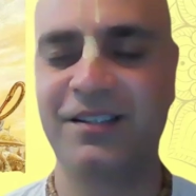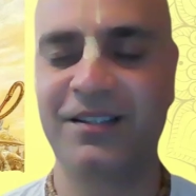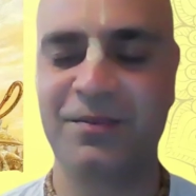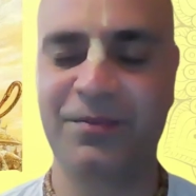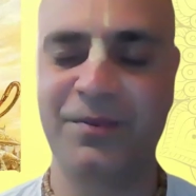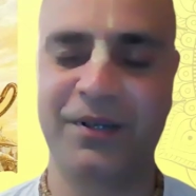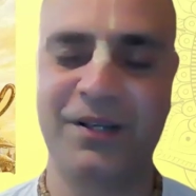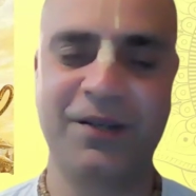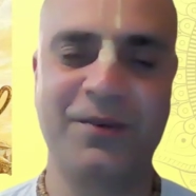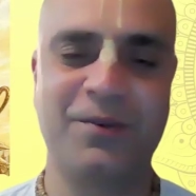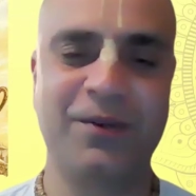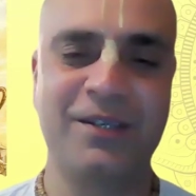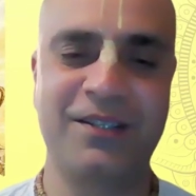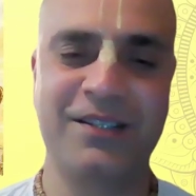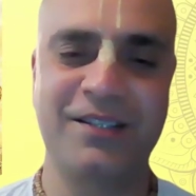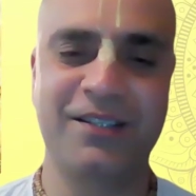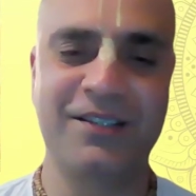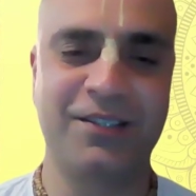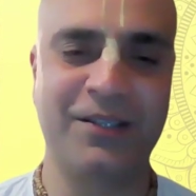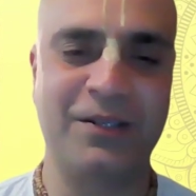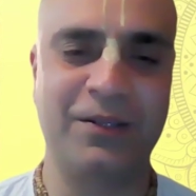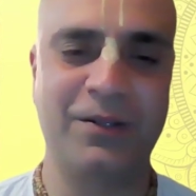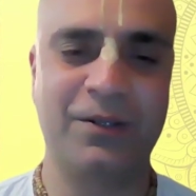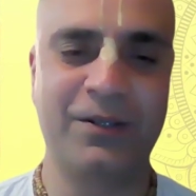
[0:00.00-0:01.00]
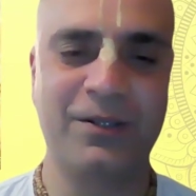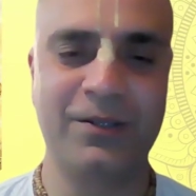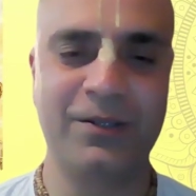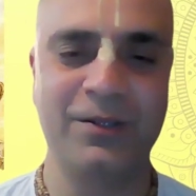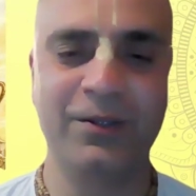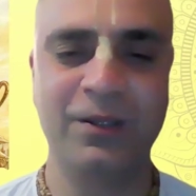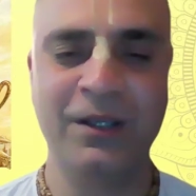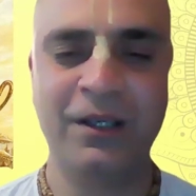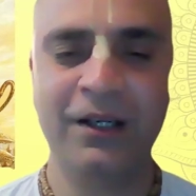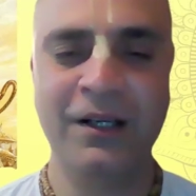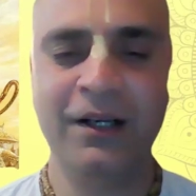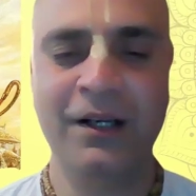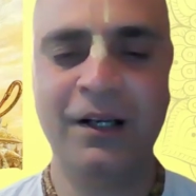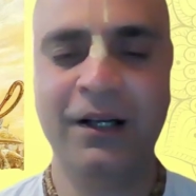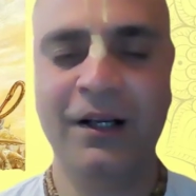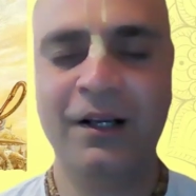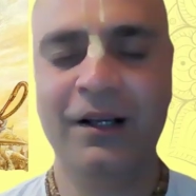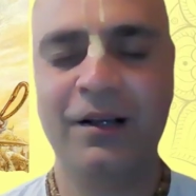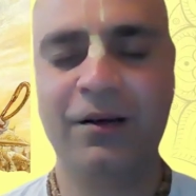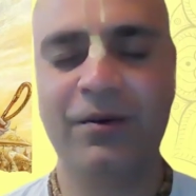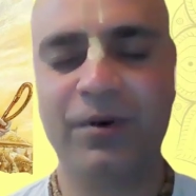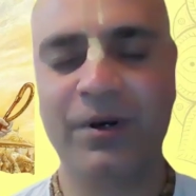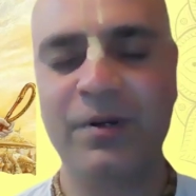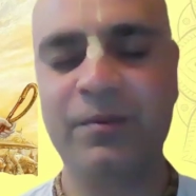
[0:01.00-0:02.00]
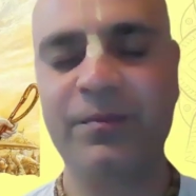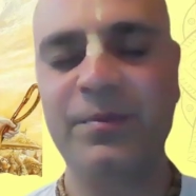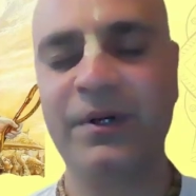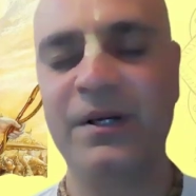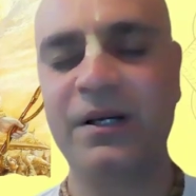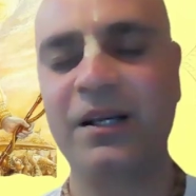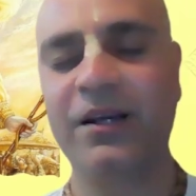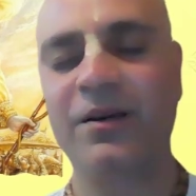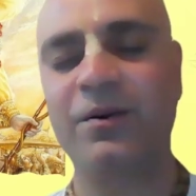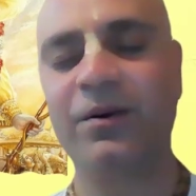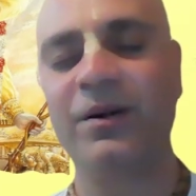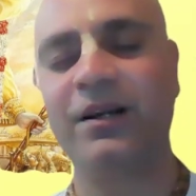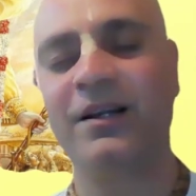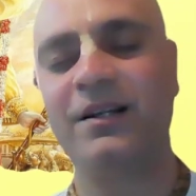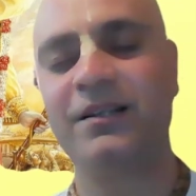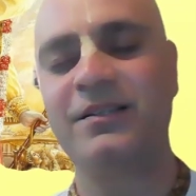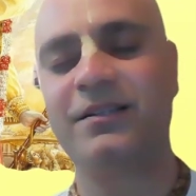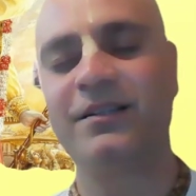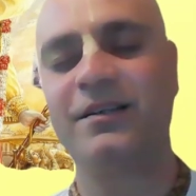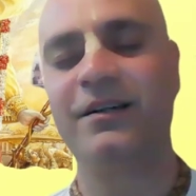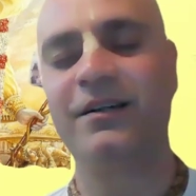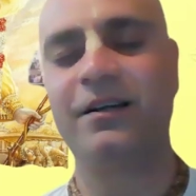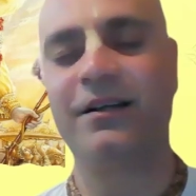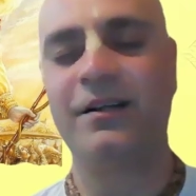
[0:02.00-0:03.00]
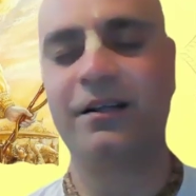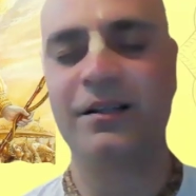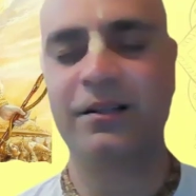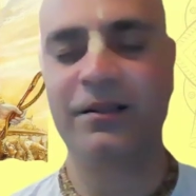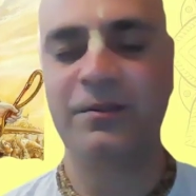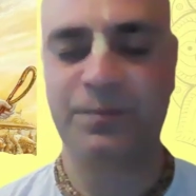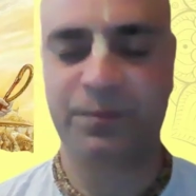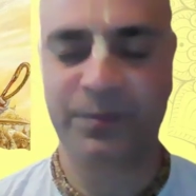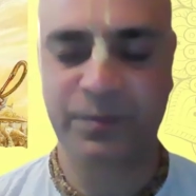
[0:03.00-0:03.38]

this particular session also. One particular incident